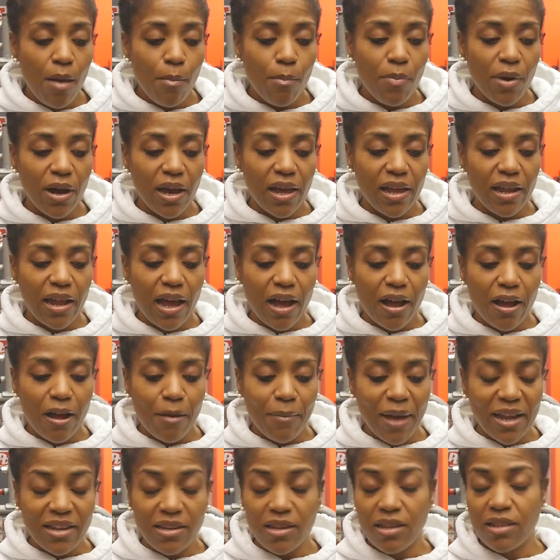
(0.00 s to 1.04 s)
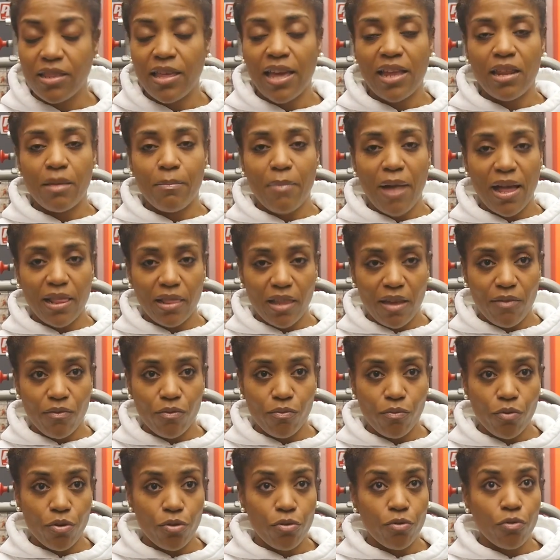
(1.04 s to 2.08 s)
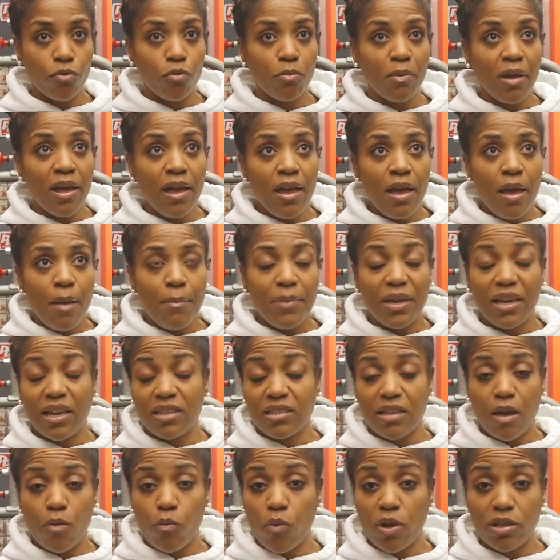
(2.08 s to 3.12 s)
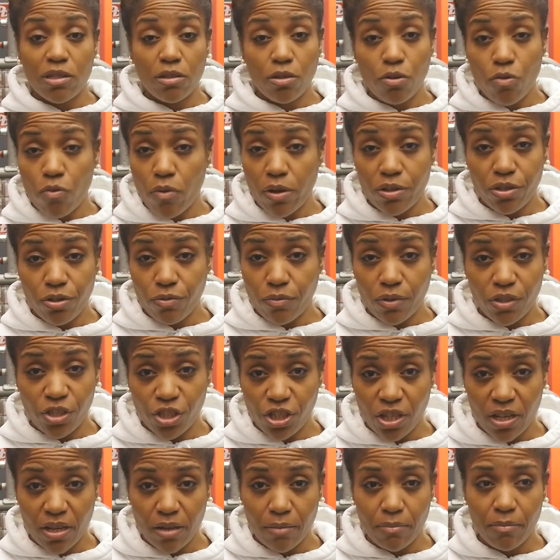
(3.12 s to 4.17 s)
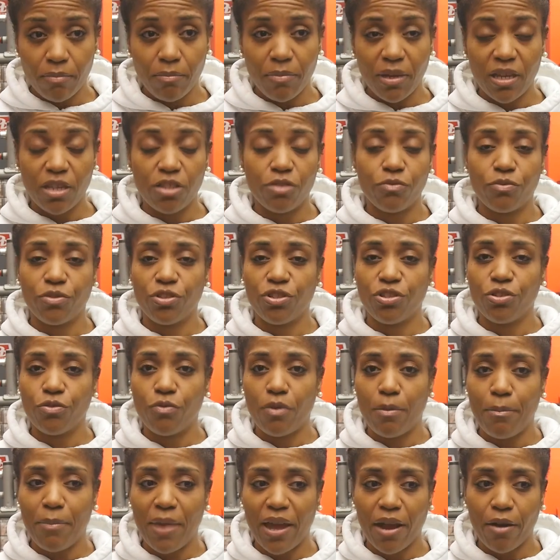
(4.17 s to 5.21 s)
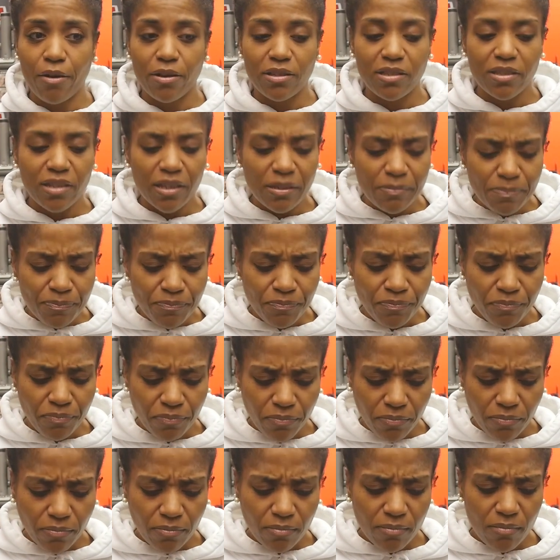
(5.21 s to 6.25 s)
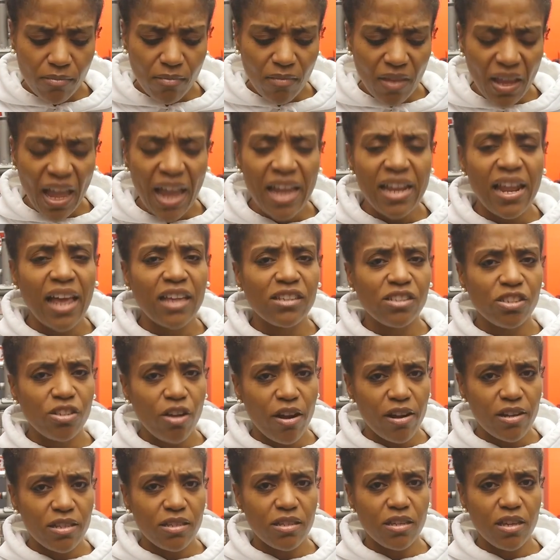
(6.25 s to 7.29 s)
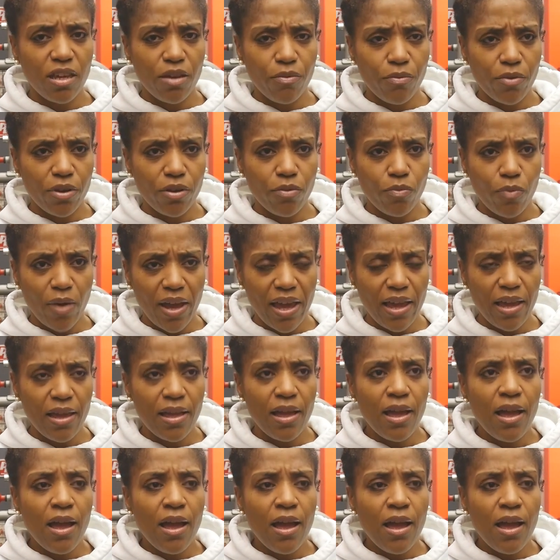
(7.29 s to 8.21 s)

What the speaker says: But I did that in my living room because I wasn't going to a gym because it was too embarrassing. And I started to get rid of weight.